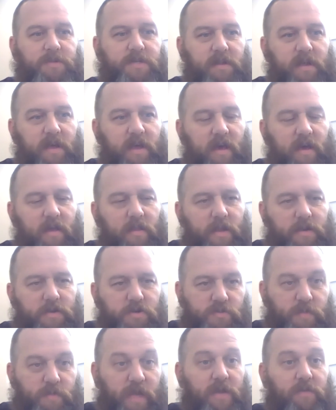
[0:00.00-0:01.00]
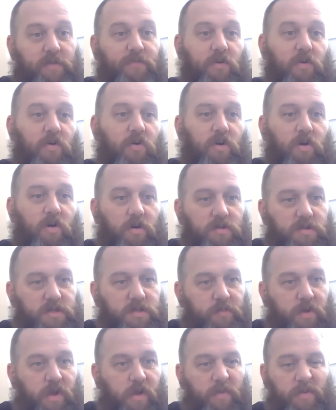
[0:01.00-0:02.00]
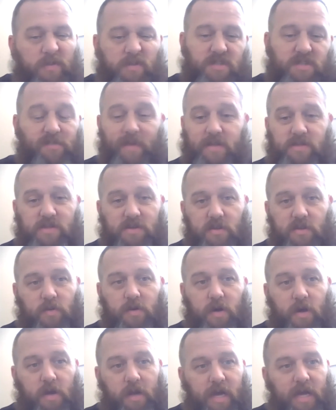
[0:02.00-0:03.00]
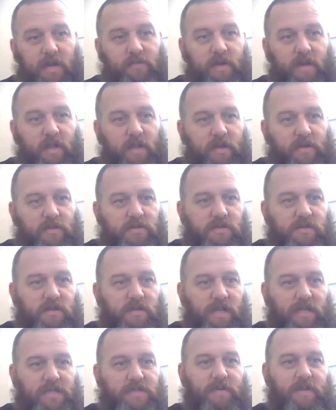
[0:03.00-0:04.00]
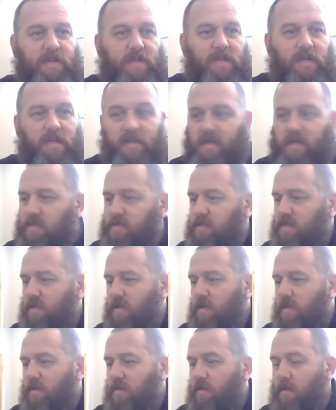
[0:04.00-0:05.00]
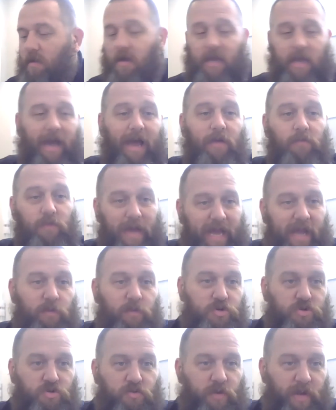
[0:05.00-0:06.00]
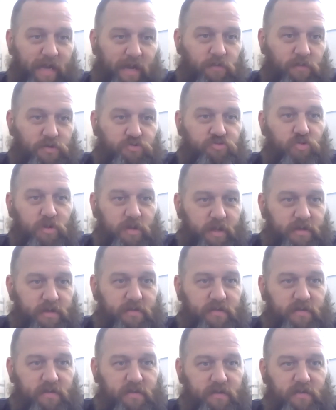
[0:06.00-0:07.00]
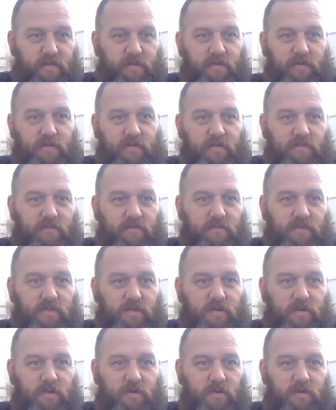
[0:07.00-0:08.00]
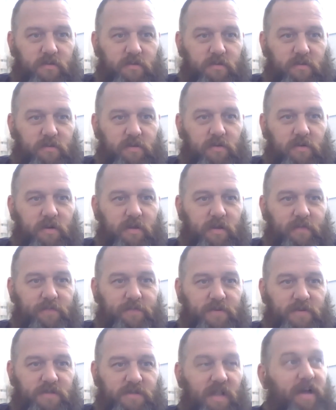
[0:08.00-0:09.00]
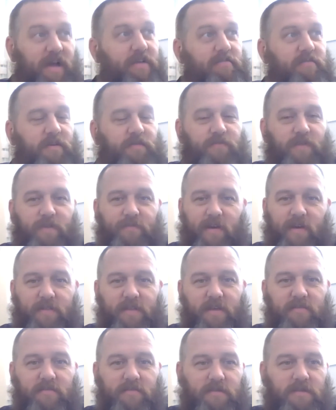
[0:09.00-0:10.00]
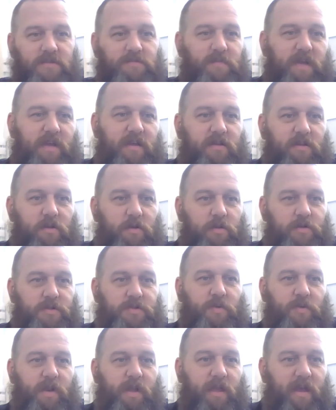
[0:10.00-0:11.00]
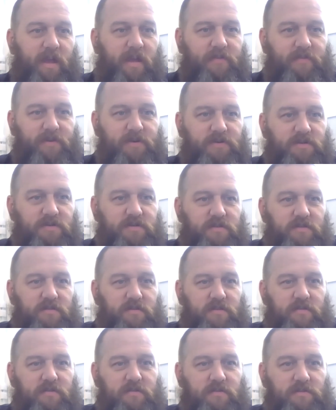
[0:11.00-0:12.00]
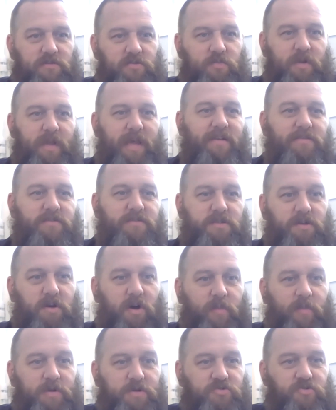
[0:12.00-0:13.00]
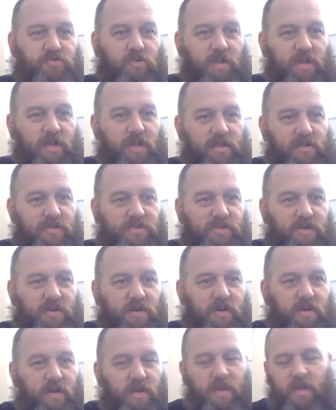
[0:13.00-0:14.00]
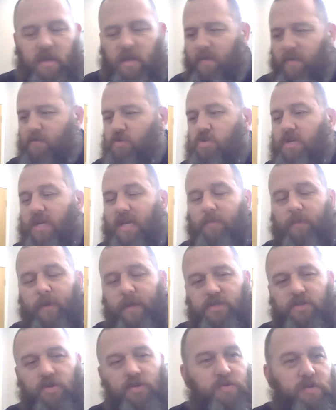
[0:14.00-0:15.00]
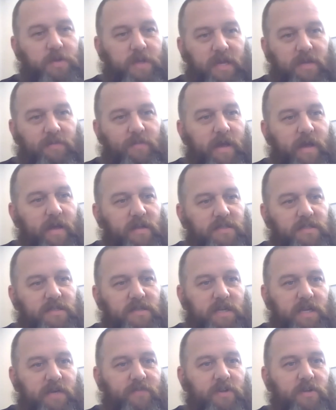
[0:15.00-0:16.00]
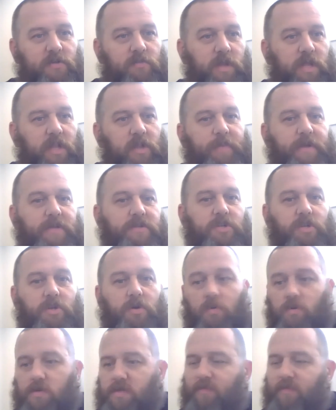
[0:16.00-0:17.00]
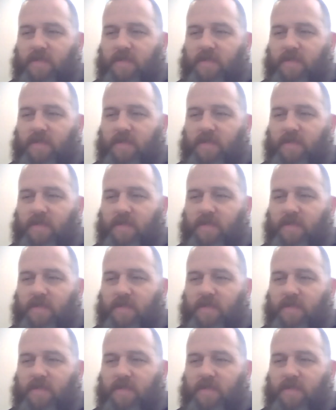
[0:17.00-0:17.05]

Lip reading: date, and then just making phone calls to people just to make sure they were all right, really. Because last thing you need is I was struggling. So, if there's if I think there's me and another 28 of us, somebody else has got to be struggling, hasn't there? So it was just keeping in touch with emails and giving them little bits of news every